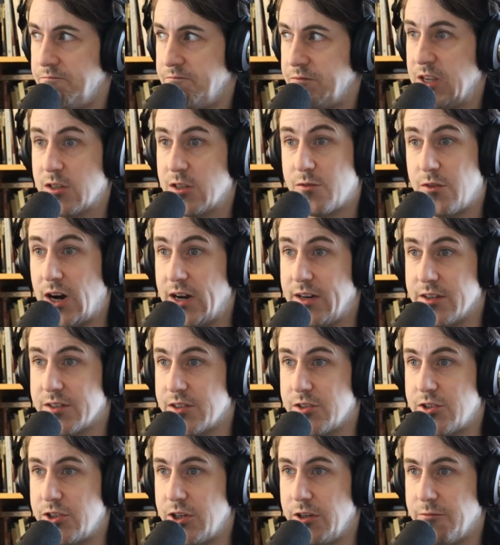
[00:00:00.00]
his
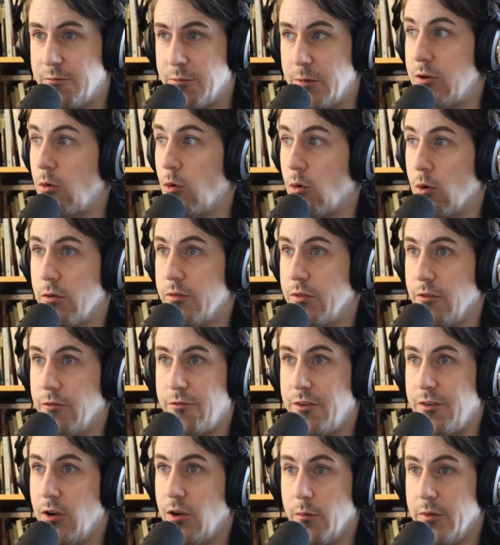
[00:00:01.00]
finest achievement, or the
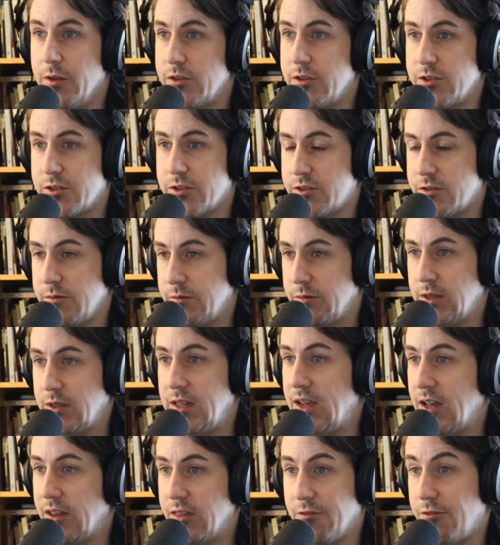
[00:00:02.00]
film that just
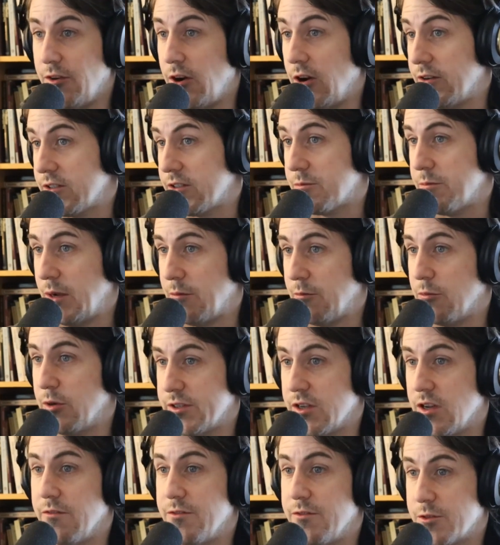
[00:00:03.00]
he had the fondest
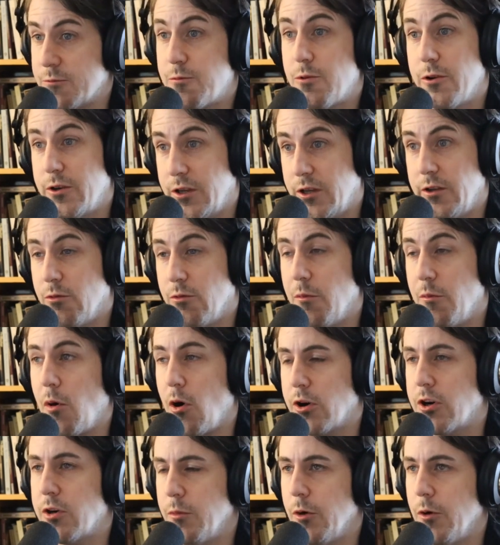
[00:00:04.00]
memories of, is pretty
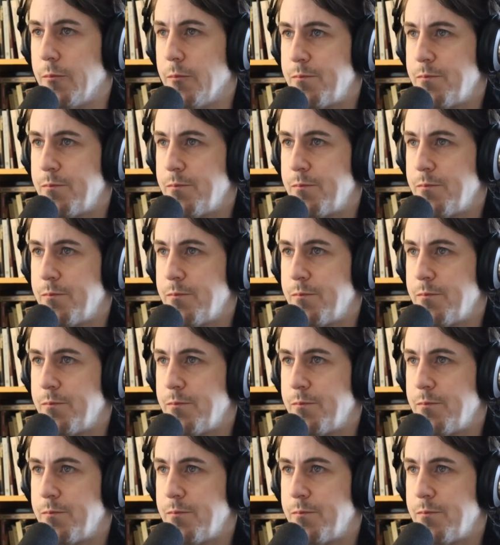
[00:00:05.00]
remarkable.